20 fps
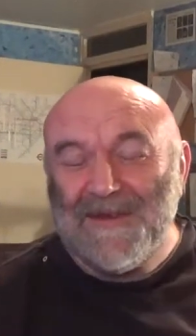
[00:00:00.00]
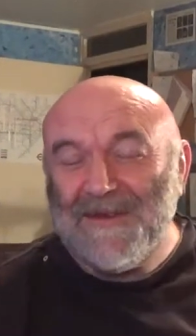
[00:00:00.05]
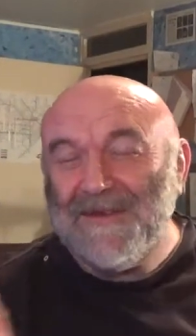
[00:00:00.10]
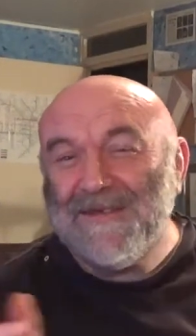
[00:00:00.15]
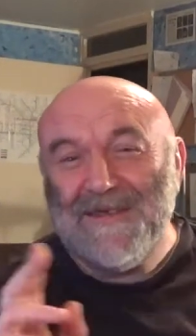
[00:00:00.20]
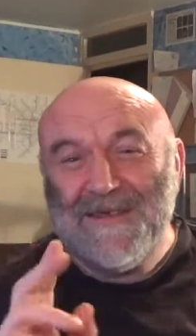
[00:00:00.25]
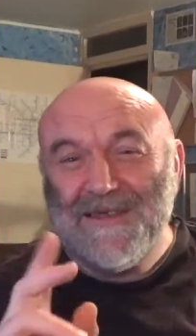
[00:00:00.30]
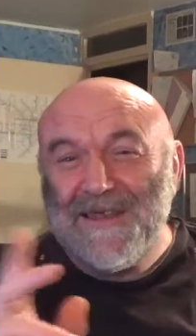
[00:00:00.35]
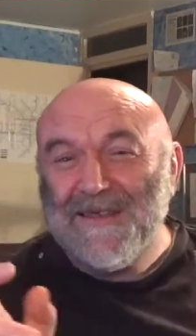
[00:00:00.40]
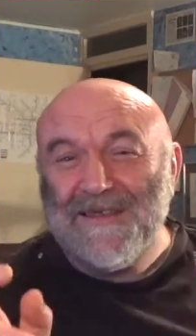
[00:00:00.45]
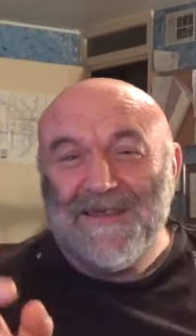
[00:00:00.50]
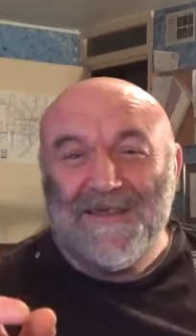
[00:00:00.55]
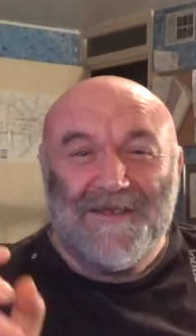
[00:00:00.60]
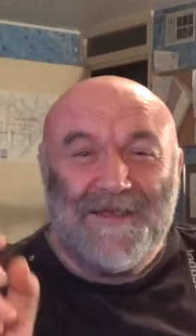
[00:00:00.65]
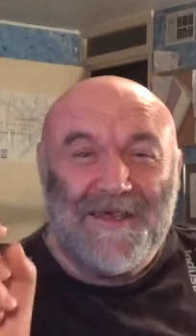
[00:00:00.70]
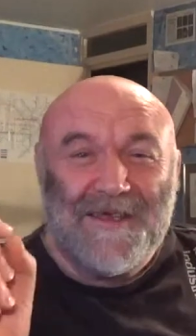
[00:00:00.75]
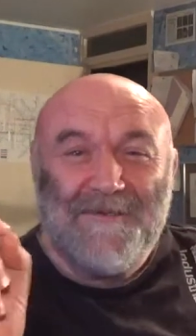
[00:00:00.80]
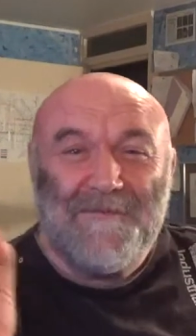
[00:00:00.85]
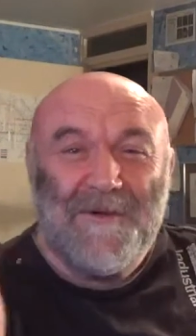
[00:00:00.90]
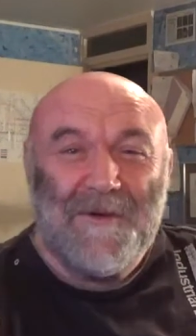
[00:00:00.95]
You see, that the
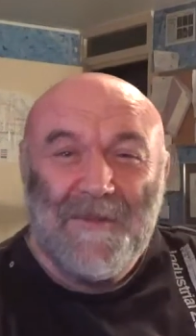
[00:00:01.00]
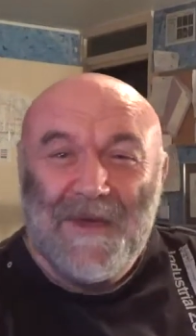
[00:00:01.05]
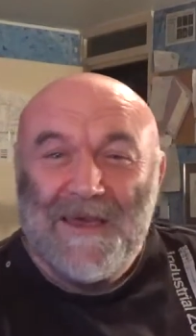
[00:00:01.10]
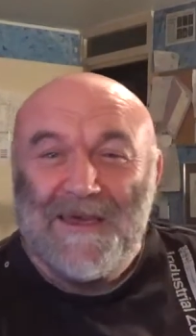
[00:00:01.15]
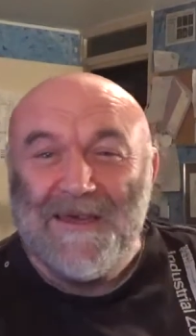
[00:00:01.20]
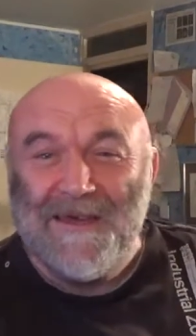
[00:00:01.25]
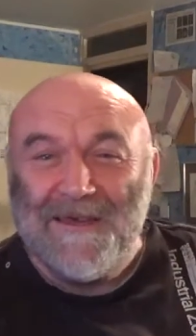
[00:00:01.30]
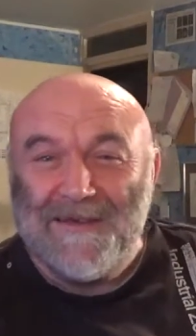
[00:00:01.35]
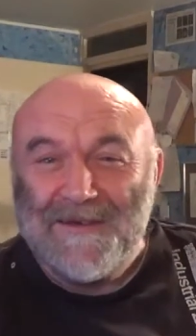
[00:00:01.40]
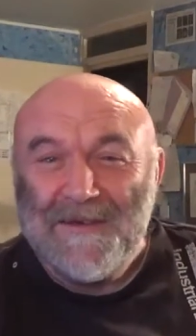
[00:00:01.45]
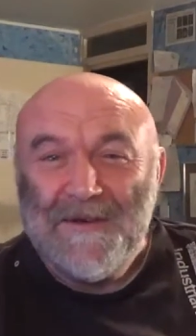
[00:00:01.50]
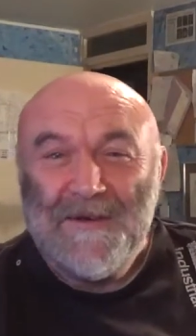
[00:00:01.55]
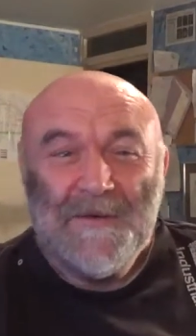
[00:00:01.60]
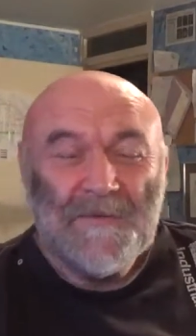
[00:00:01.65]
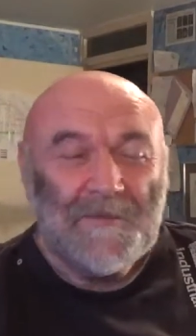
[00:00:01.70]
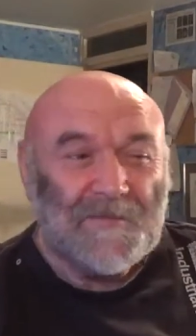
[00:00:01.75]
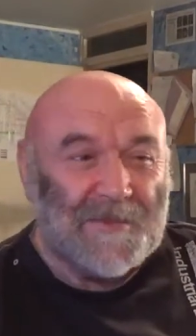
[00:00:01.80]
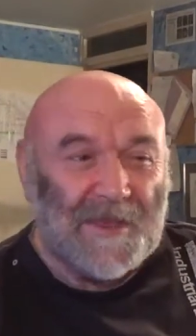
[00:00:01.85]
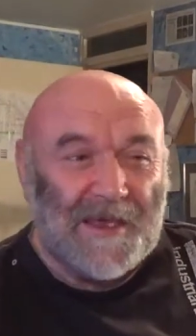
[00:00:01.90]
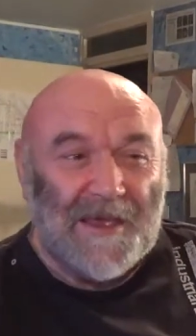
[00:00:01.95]
thing with me is,
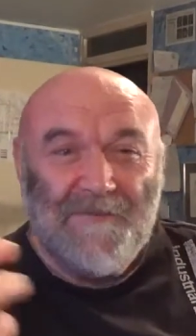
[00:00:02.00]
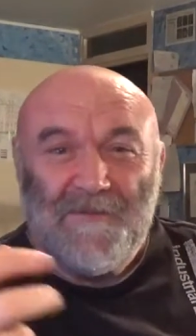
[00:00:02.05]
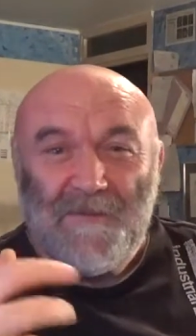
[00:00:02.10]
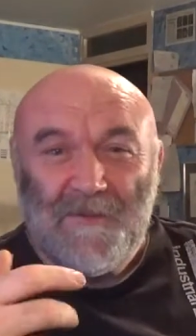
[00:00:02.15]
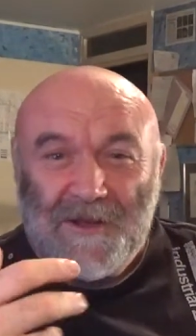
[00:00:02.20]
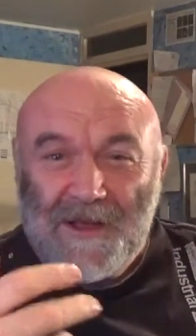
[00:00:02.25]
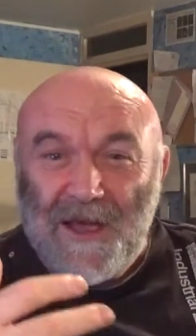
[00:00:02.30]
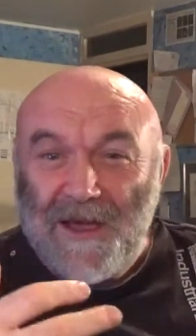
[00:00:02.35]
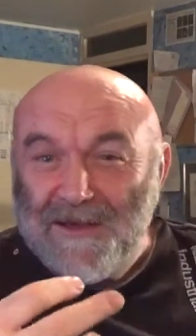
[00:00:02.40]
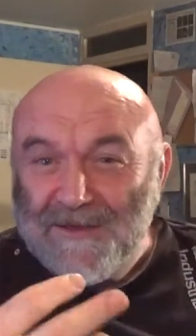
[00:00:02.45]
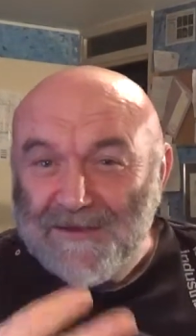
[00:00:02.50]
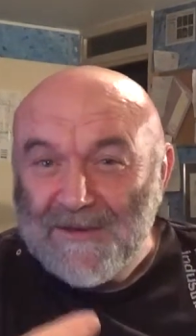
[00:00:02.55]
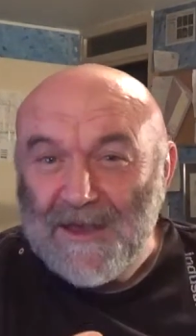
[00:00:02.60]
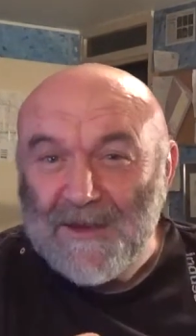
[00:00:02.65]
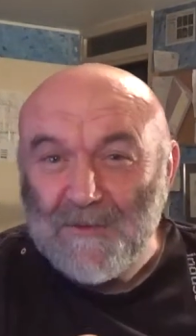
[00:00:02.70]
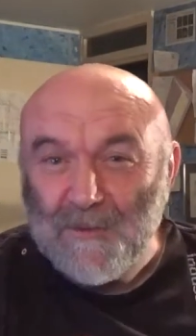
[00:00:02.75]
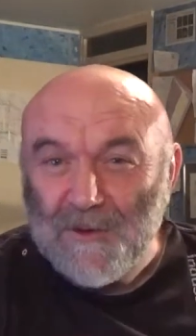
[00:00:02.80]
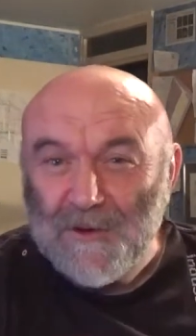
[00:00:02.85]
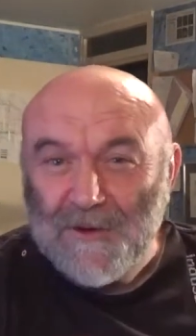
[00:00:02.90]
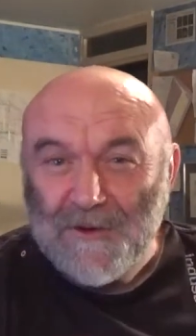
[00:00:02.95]
even when I say
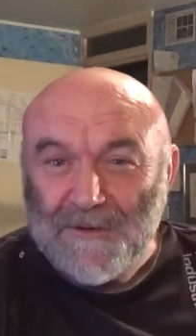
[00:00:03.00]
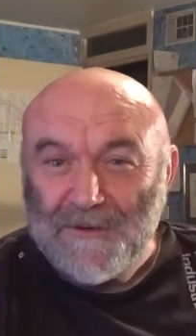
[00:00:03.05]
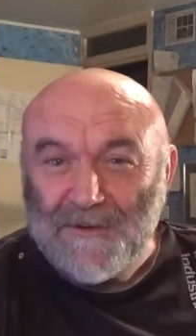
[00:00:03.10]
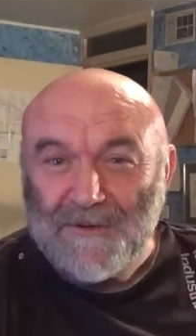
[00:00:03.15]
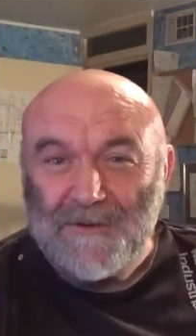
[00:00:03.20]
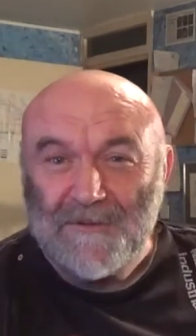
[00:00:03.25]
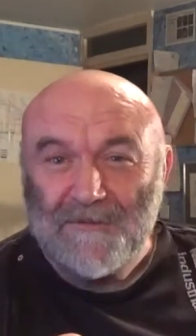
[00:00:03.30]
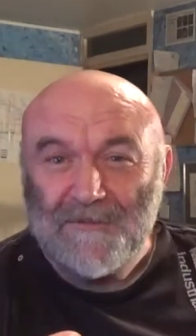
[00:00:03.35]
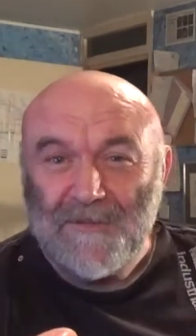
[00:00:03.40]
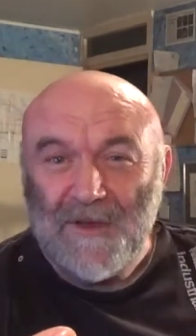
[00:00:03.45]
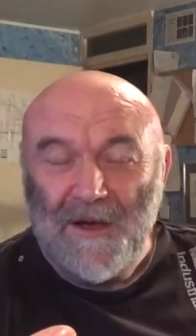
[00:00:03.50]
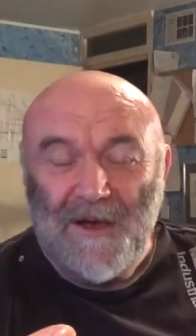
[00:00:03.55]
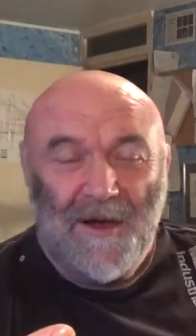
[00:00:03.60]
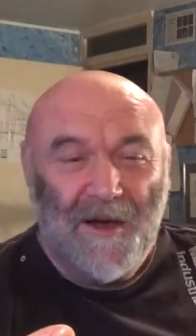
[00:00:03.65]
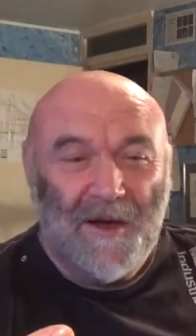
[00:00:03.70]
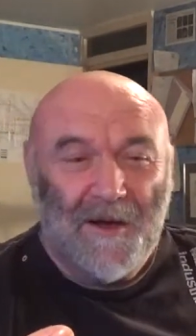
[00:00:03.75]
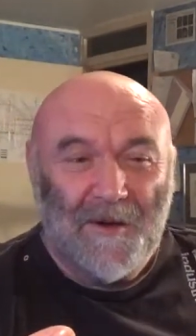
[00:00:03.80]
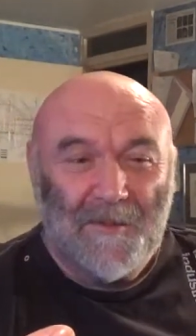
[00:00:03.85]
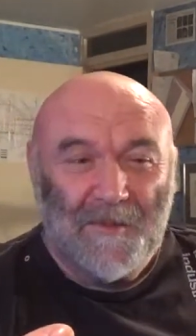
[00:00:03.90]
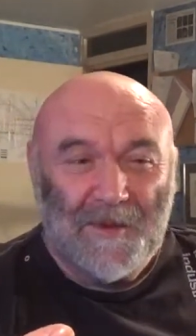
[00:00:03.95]
words,
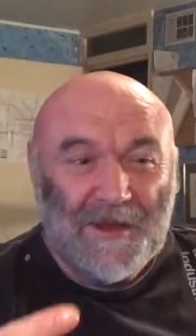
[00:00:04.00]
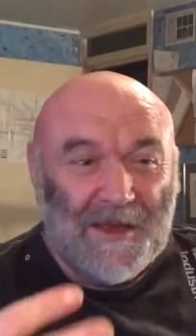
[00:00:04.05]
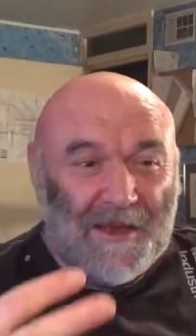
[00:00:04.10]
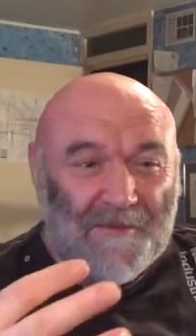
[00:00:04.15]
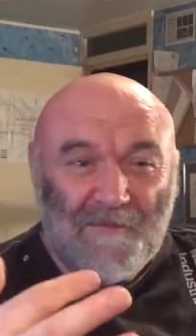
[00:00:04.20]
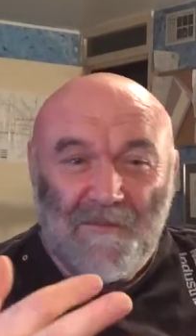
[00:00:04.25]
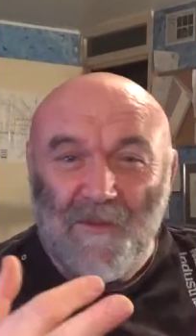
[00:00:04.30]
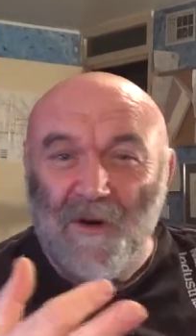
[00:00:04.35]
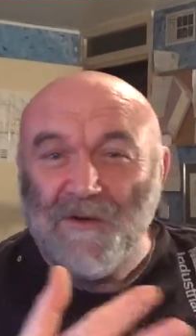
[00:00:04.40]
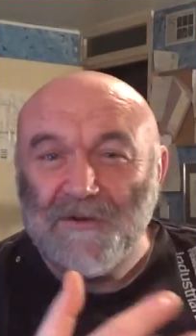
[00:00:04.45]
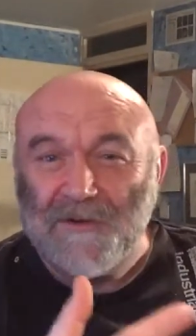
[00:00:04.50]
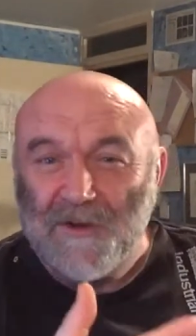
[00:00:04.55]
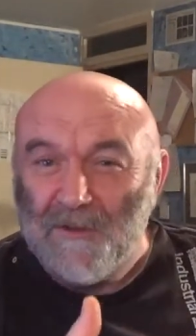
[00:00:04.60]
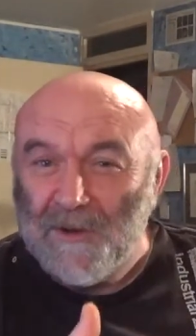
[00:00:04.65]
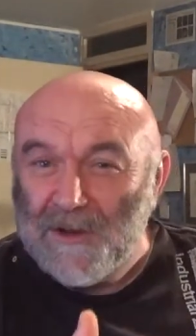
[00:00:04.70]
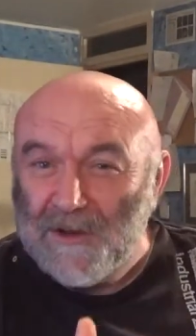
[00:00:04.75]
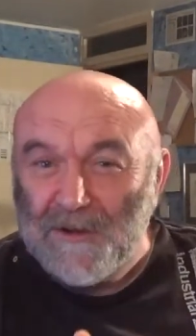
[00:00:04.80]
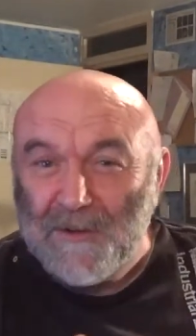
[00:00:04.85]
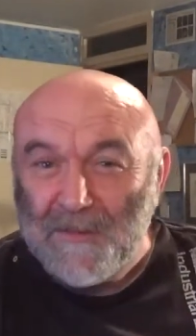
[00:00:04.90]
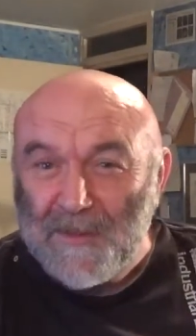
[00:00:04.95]
but even more so
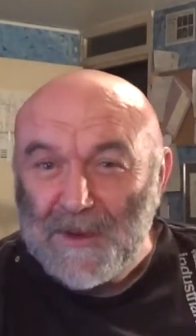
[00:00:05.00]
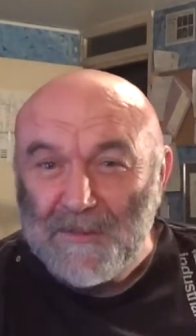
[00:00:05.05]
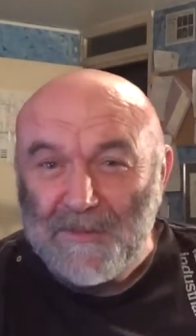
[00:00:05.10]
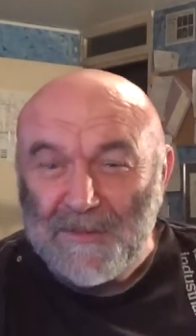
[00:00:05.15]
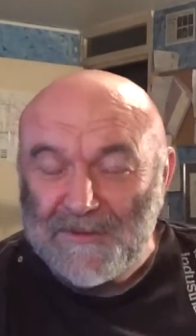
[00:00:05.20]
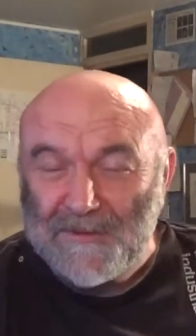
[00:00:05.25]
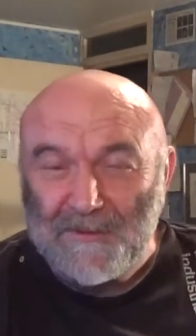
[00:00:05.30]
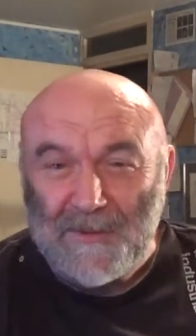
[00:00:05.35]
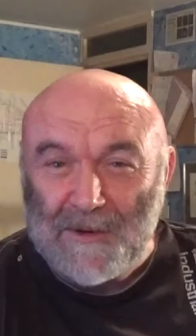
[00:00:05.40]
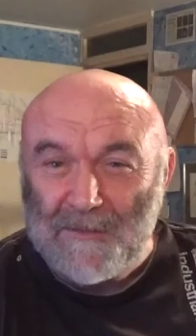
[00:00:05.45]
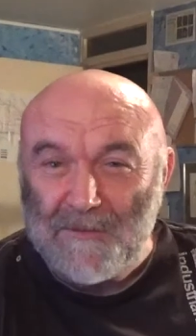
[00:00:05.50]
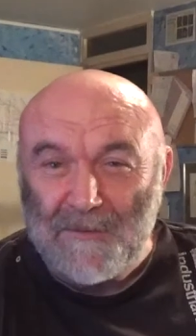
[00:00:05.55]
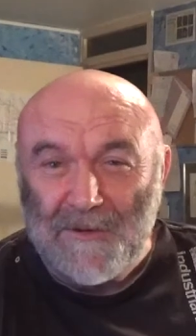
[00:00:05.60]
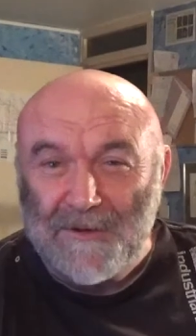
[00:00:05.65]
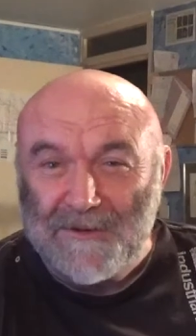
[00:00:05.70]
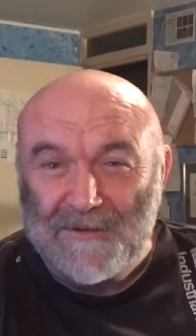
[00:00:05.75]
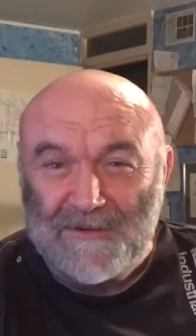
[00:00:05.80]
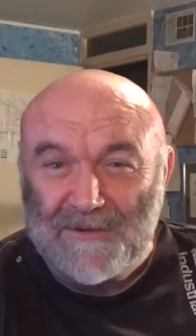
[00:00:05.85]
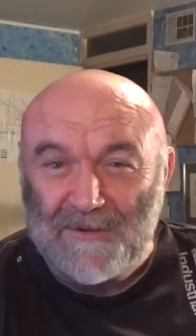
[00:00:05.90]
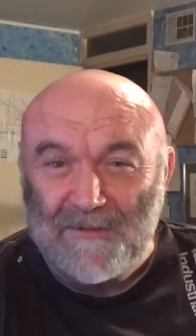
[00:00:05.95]
when other people speak
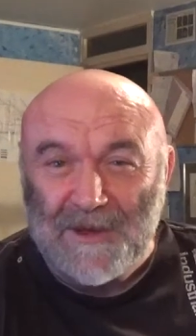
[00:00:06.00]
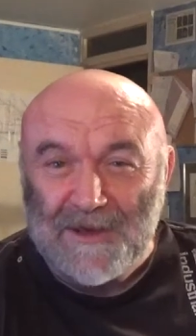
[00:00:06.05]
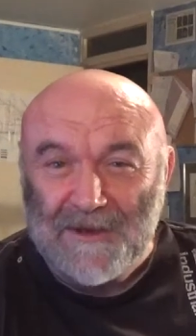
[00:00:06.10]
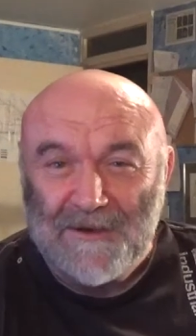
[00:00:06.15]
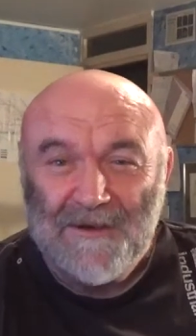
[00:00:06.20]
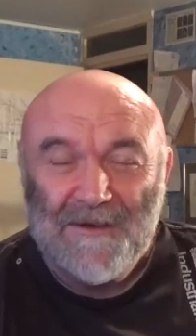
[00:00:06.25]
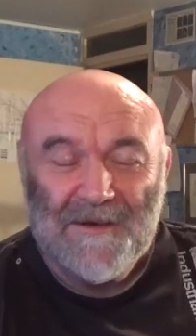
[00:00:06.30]
words to me,